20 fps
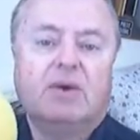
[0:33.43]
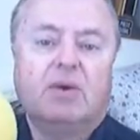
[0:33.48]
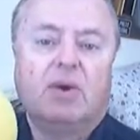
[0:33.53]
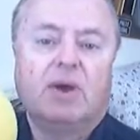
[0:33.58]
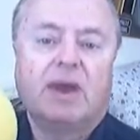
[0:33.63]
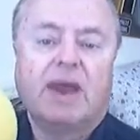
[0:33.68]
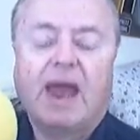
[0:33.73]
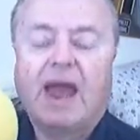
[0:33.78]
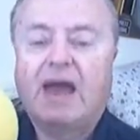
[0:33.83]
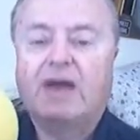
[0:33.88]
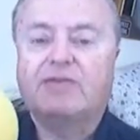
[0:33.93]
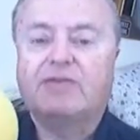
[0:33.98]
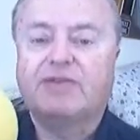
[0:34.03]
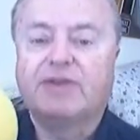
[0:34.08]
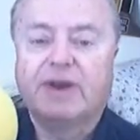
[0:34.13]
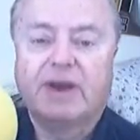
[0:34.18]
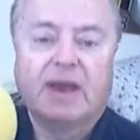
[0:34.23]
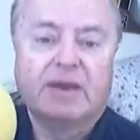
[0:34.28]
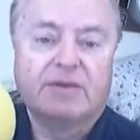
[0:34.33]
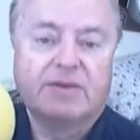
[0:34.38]
what has
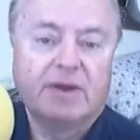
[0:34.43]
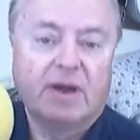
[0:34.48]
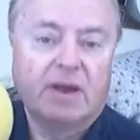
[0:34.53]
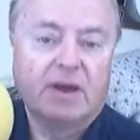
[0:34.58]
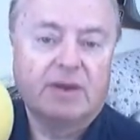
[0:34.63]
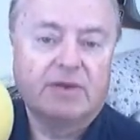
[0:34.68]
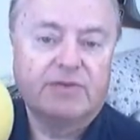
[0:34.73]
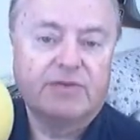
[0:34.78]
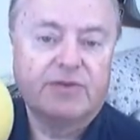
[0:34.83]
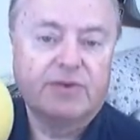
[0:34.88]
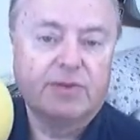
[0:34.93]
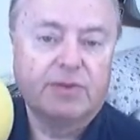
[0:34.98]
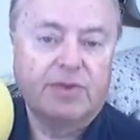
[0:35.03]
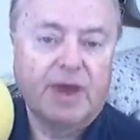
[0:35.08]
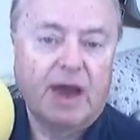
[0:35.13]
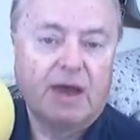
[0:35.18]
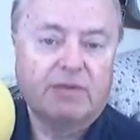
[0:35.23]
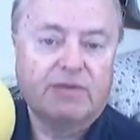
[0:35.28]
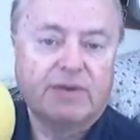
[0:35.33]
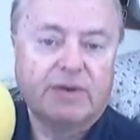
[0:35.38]
to get done in
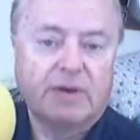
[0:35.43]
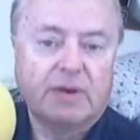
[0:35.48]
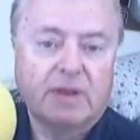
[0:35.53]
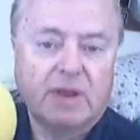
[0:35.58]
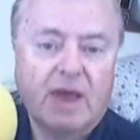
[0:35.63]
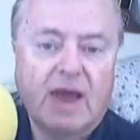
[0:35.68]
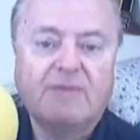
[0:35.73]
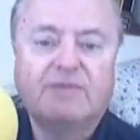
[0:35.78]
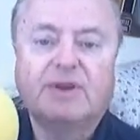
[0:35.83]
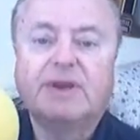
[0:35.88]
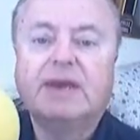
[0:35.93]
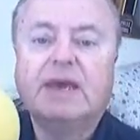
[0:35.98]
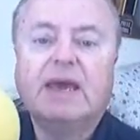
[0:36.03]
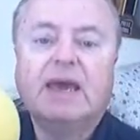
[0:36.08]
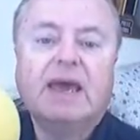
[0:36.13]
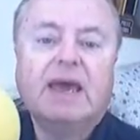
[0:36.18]
2011,